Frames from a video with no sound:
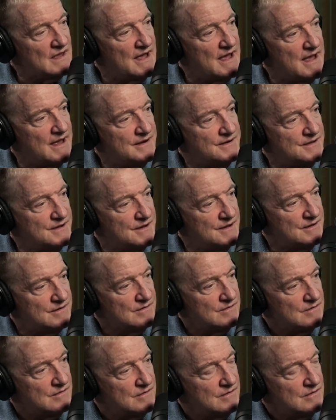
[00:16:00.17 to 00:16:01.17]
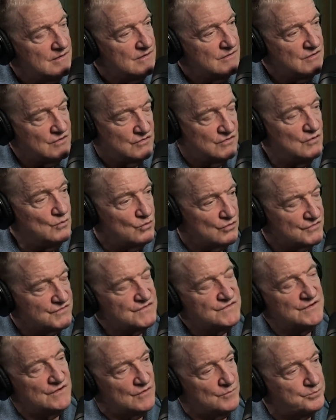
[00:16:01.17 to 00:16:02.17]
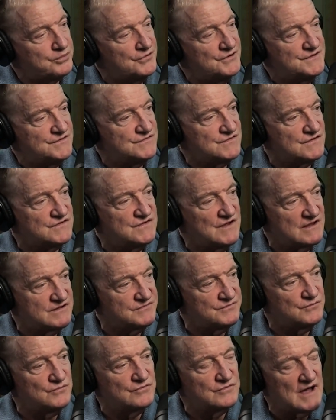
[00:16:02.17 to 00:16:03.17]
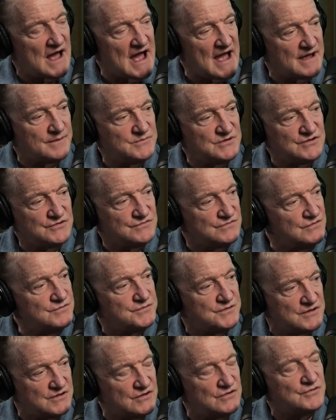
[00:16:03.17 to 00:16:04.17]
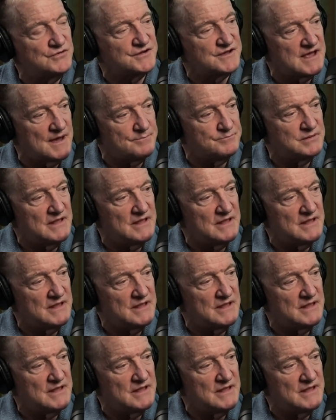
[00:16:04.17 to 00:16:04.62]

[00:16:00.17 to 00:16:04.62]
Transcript: And you were still a pretty successful guy. I mean, you think you could have kept